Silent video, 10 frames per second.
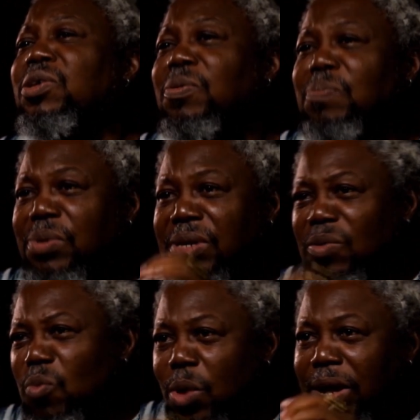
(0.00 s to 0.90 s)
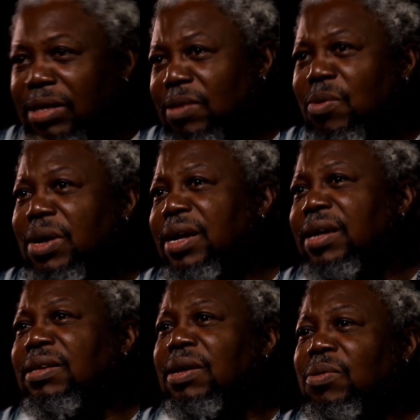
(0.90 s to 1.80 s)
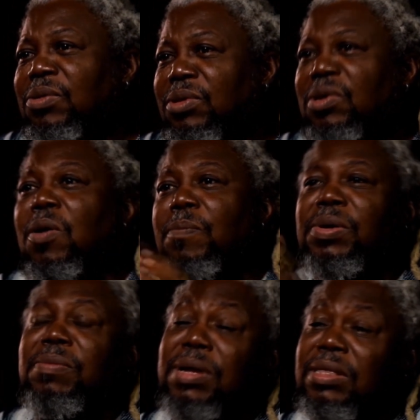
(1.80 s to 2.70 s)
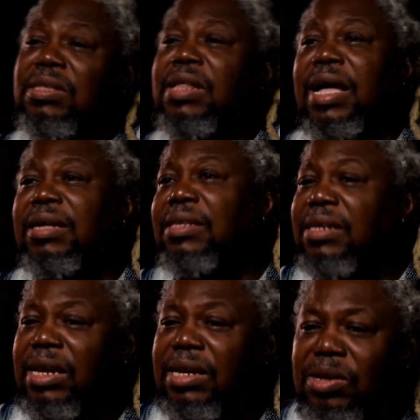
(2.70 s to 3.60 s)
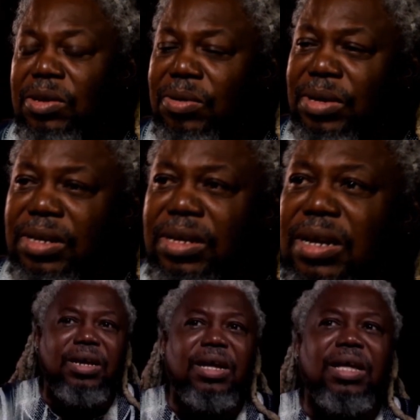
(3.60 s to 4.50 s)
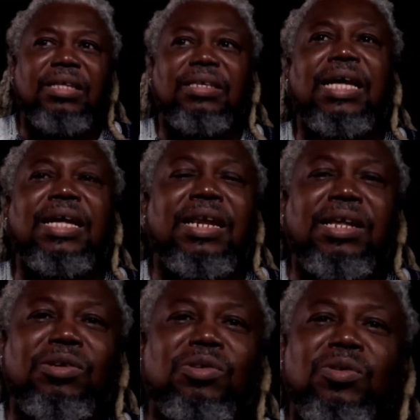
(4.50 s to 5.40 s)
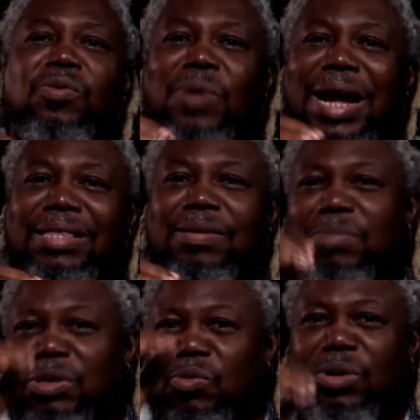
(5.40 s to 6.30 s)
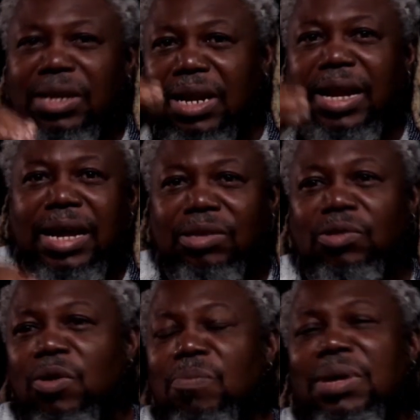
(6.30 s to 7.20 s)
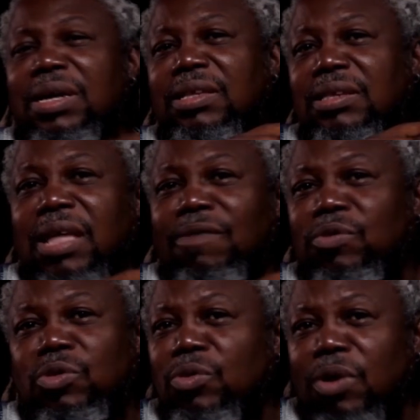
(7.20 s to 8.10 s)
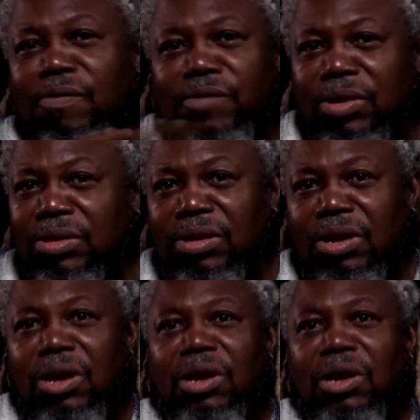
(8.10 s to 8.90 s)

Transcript: you put in words where they will complement the acting that they're doing. Secondly, you should write between the lines. Don't make stuff too obvious.